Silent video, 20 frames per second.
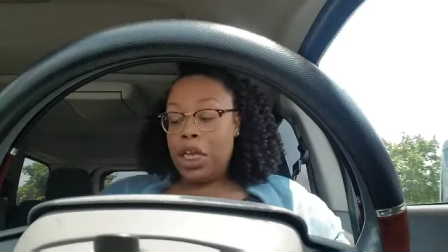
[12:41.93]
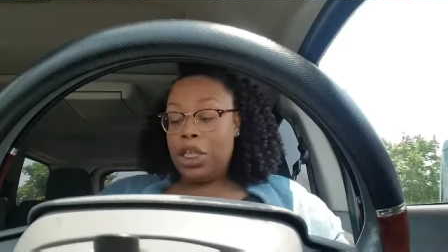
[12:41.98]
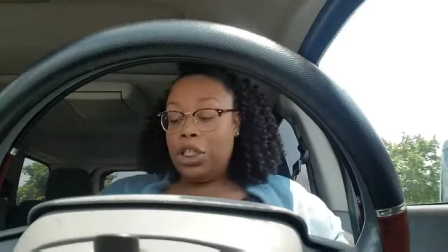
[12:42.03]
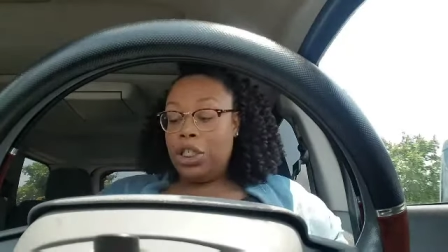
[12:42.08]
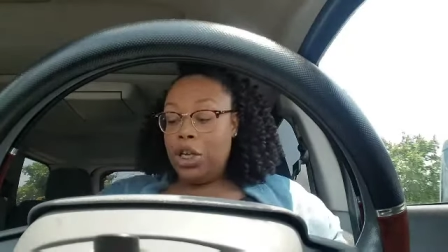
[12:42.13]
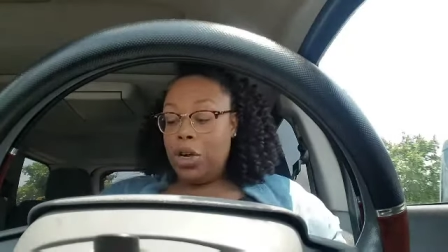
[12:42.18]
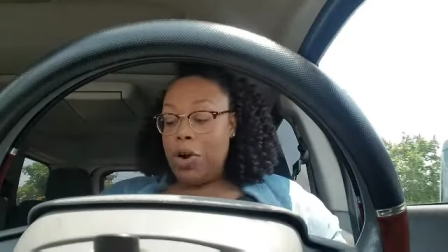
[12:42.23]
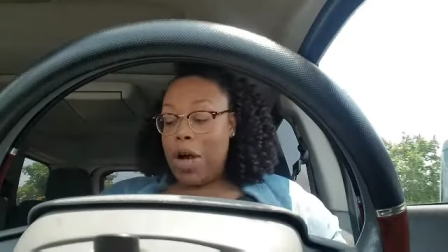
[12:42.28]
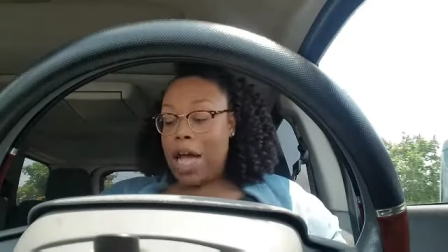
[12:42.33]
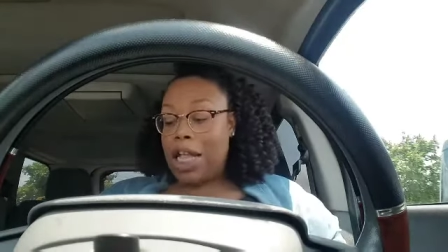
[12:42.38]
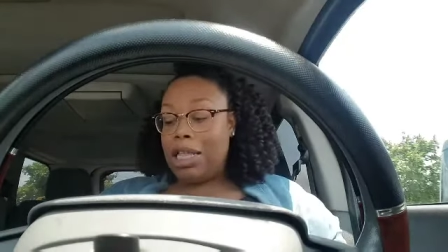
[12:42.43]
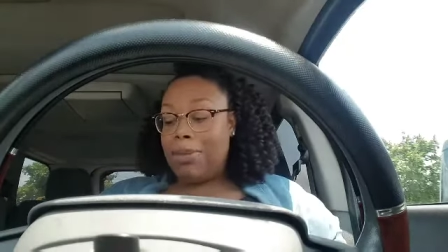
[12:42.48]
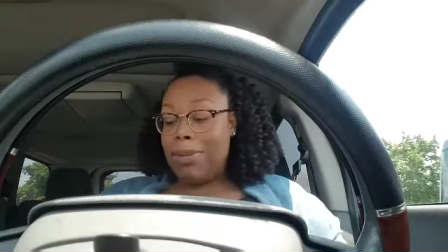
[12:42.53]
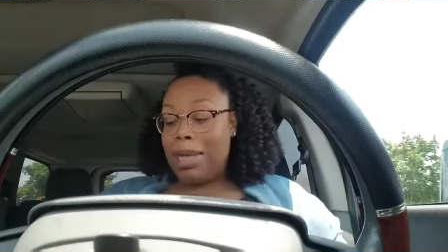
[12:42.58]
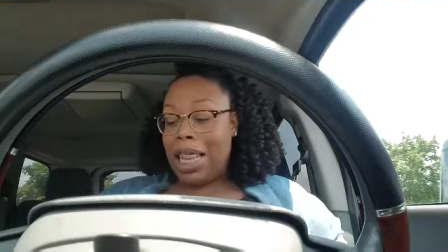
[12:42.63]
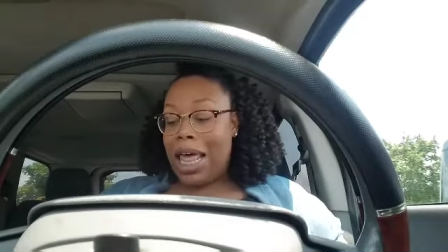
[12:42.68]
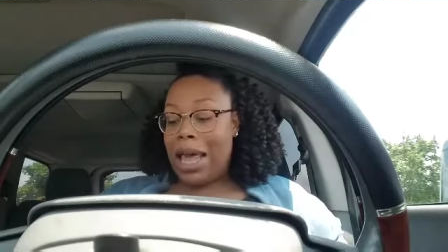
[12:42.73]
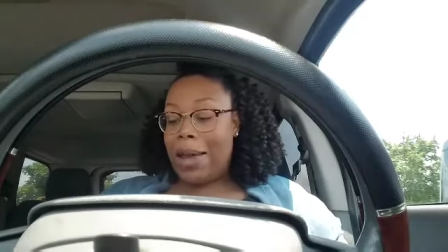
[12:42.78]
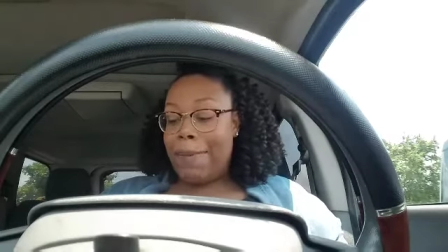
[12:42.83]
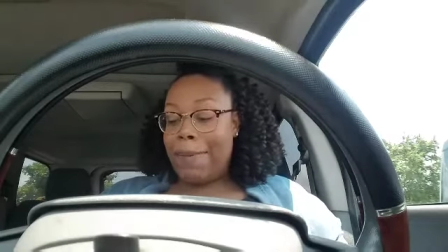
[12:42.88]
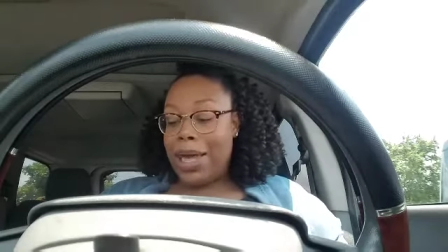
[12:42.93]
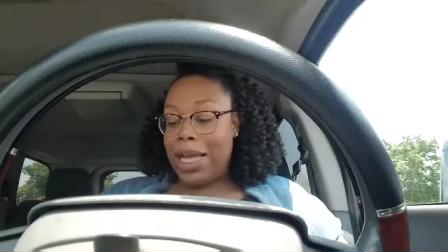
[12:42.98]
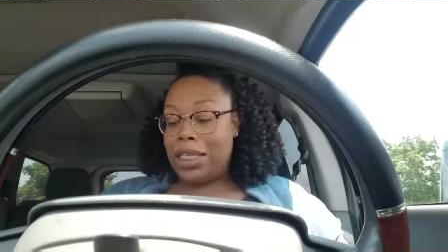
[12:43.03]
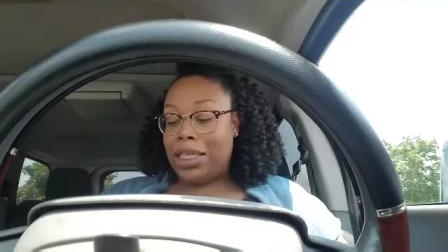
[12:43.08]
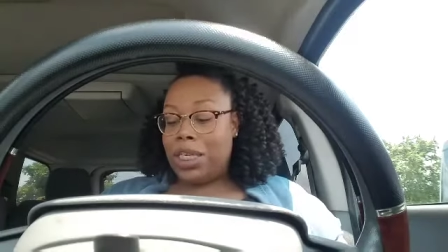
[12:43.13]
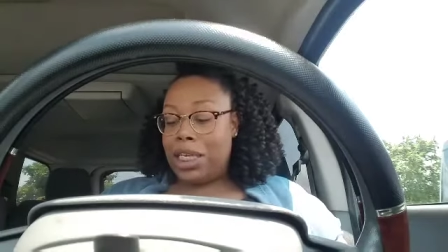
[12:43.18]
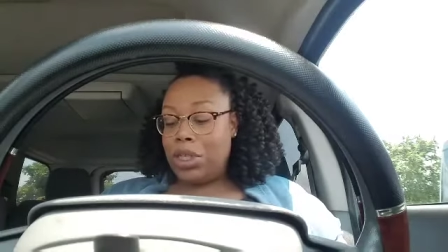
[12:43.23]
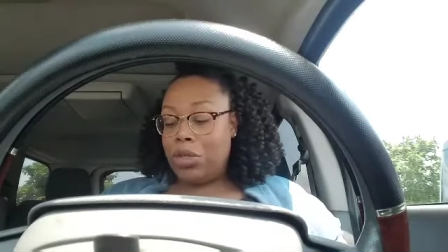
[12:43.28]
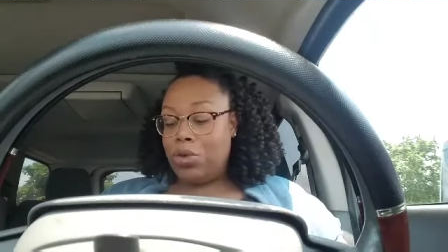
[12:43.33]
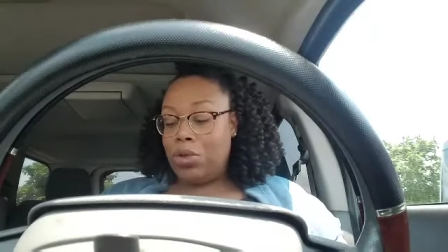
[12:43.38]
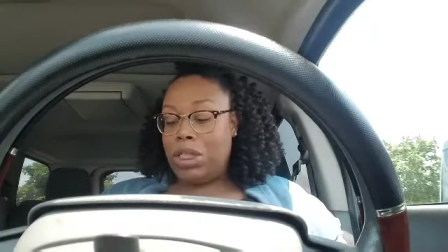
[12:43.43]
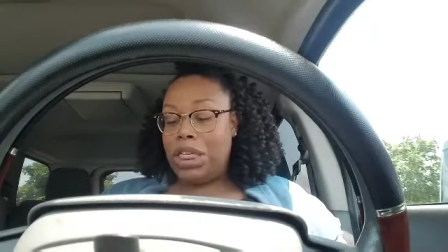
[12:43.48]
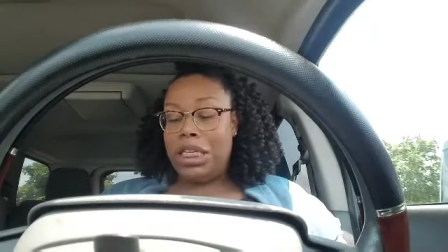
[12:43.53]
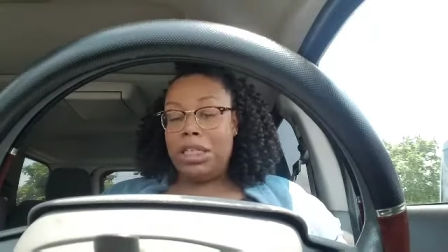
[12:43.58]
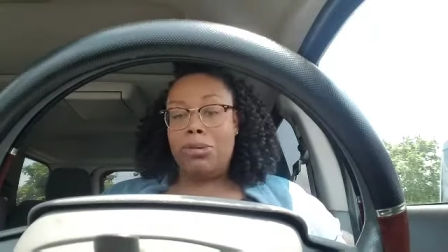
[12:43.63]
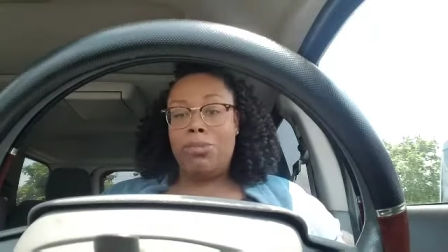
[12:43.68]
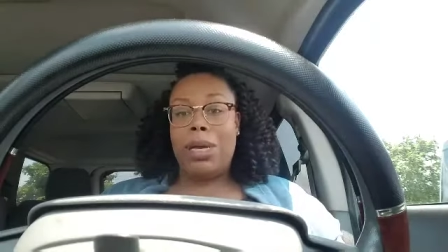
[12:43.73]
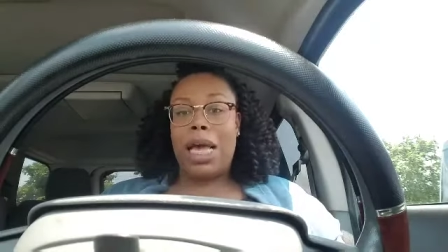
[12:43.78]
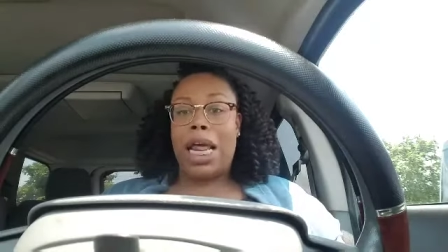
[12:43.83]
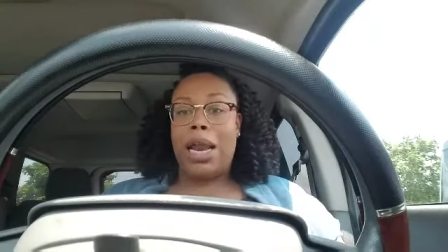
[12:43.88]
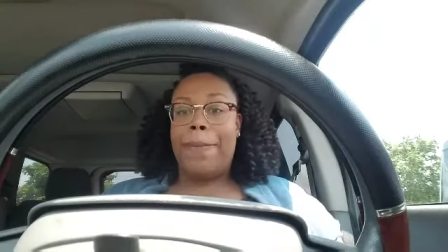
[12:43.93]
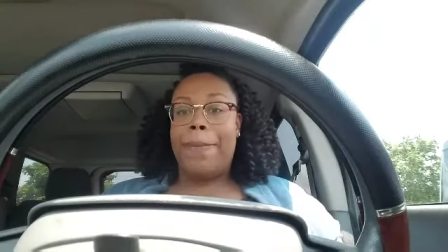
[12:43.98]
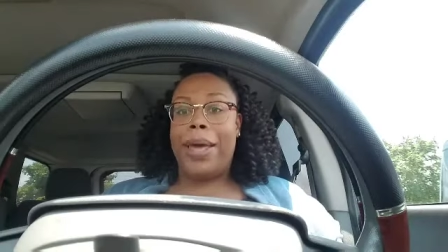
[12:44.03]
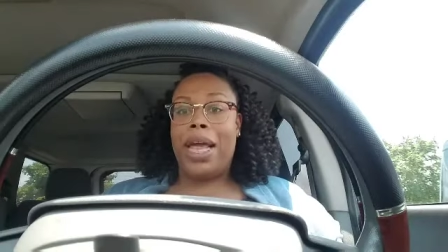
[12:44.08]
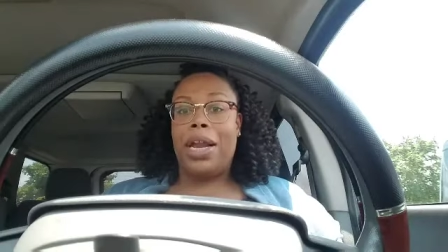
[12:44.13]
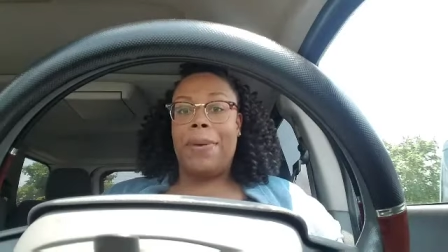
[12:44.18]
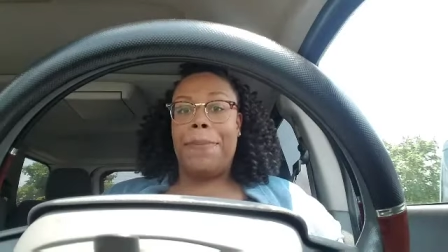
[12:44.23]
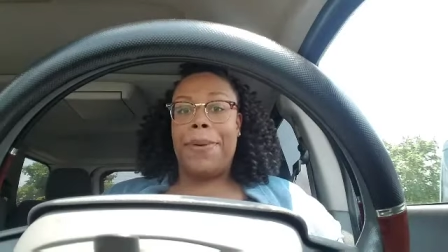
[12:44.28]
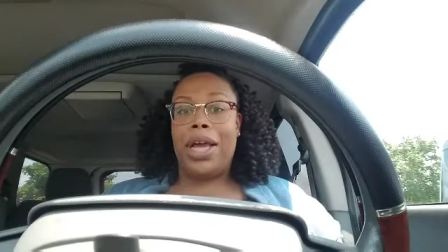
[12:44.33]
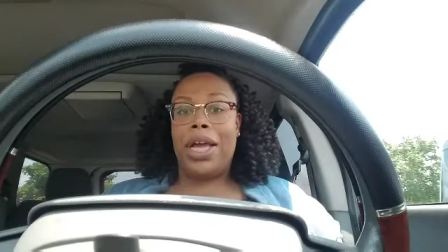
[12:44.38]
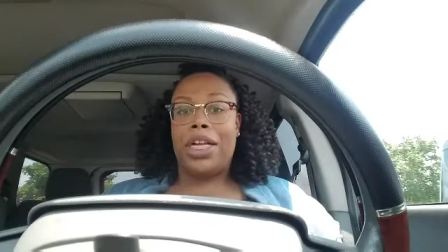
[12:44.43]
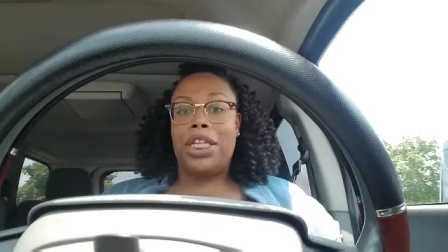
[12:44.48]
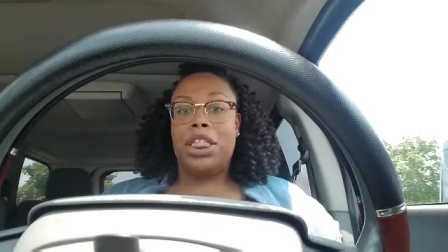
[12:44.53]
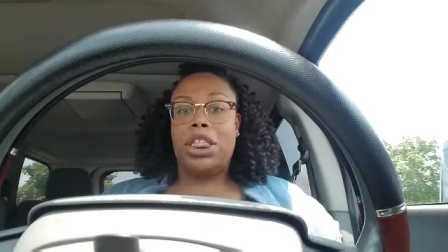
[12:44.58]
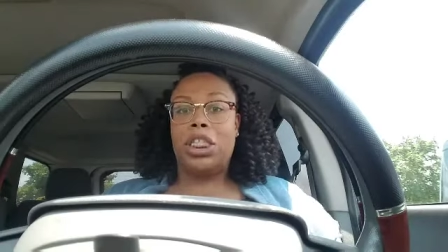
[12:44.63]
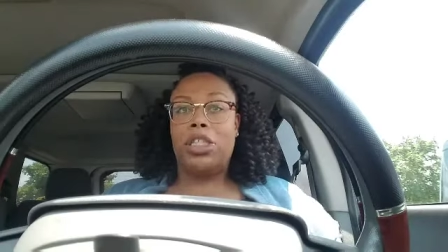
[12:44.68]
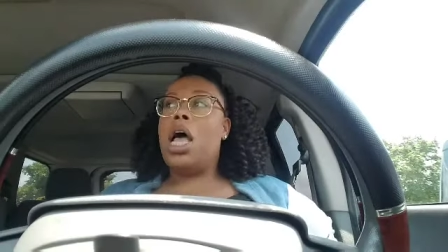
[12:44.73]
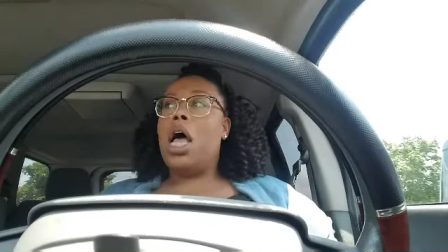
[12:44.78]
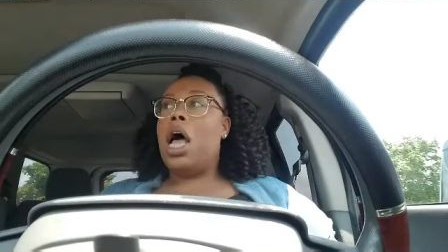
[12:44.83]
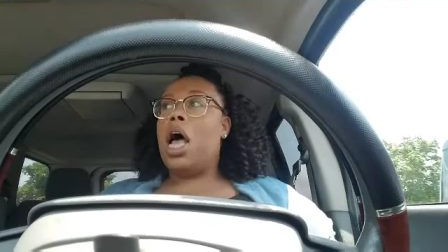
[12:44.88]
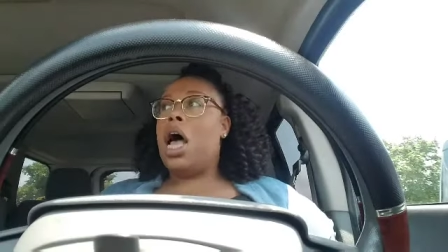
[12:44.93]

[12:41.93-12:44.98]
She gonna have to be like, bitch, could you teach me how to penny pinch?